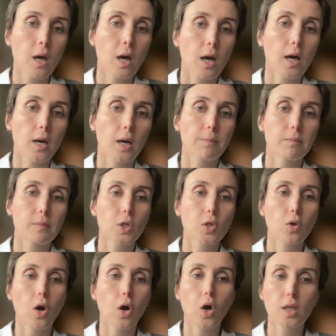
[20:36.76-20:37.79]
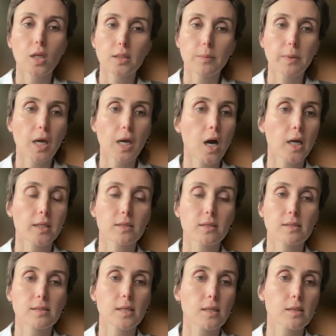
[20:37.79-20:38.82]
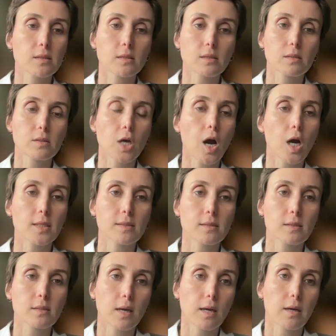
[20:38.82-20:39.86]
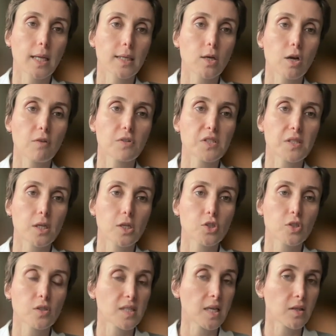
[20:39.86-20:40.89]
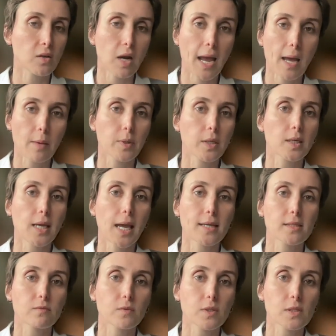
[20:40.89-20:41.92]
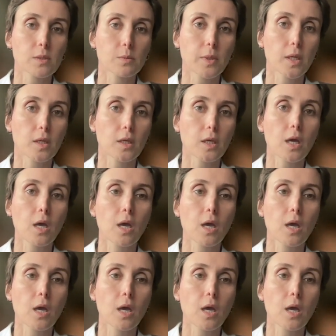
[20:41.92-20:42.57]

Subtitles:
All the behind the scenes talks and conversations that are happening as we speak